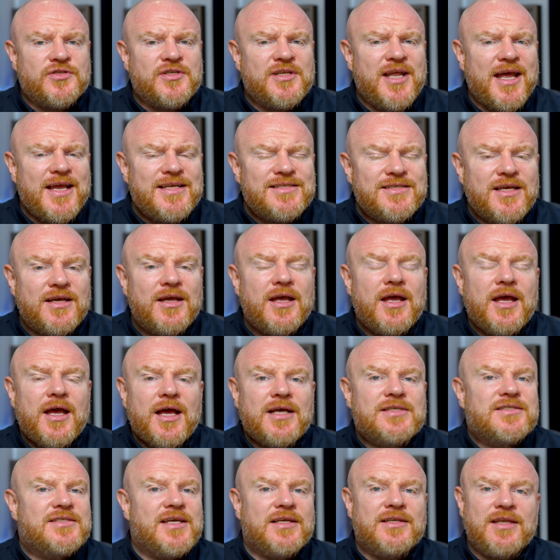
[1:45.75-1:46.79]
So that is a,
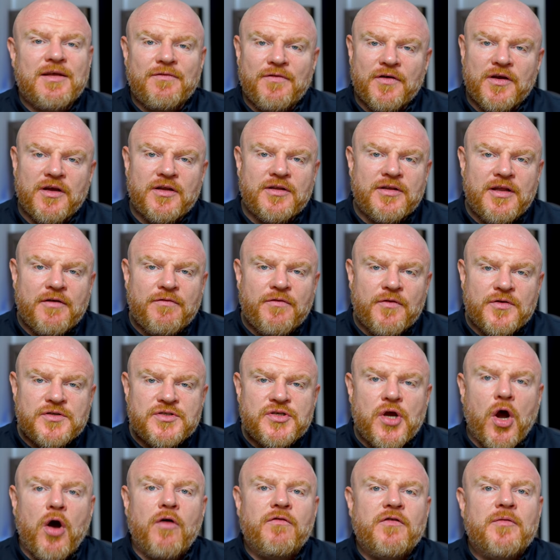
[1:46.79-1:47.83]
a significant difference
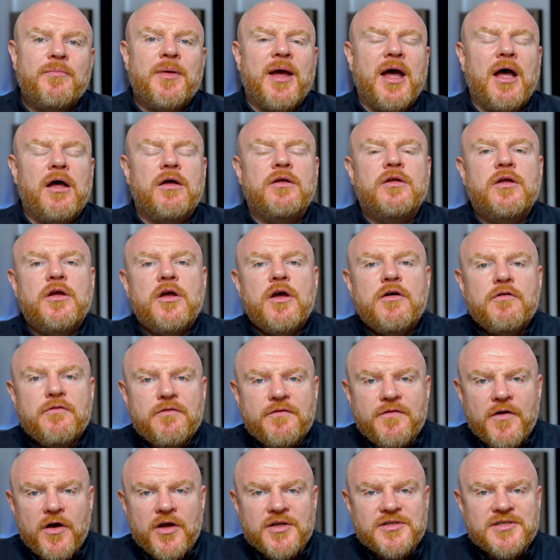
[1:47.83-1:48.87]
of about
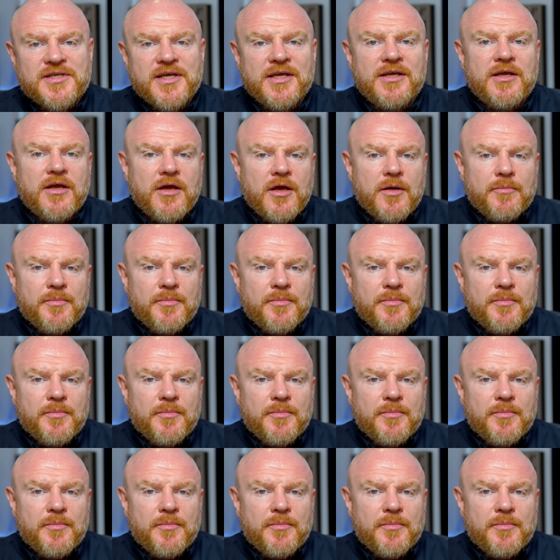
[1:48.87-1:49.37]
30